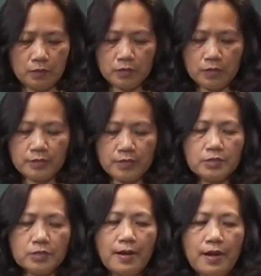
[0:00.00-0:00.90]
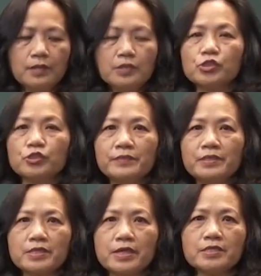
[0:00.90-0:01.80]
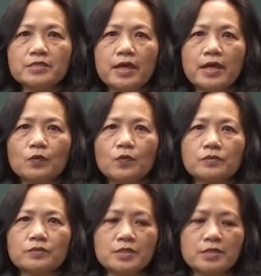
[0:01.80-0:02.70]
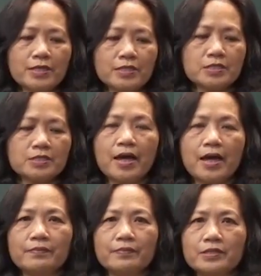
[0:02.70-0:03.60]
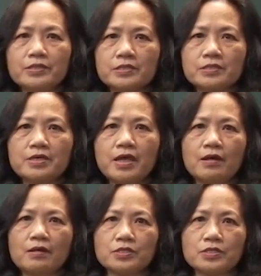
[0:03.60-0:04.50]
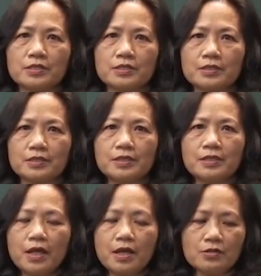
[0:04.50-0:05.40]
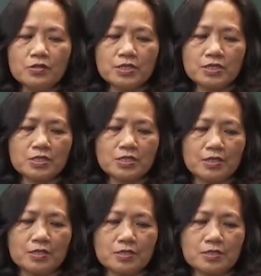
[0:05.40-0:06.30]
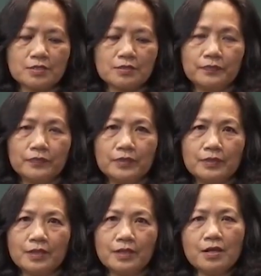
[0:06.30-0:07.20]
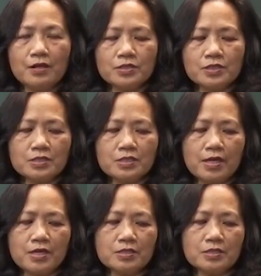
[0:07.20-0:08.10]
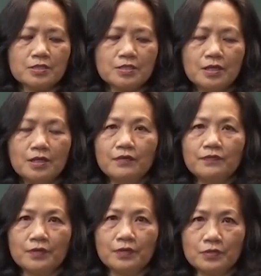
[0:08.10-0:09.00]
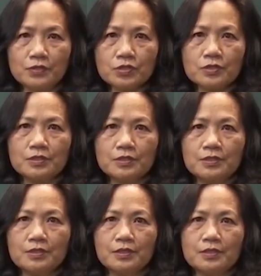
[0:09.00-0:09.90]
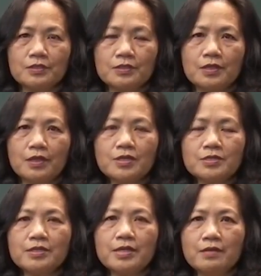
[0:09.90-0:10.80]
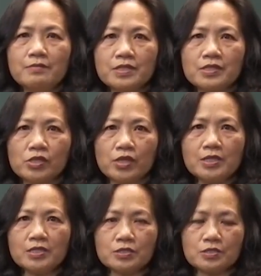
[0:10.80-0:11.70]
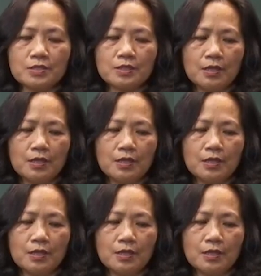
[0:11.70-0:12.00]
So that's about achievement test, and the next type is Dynastic Test. Dynastic Test, of course, as the name suggests,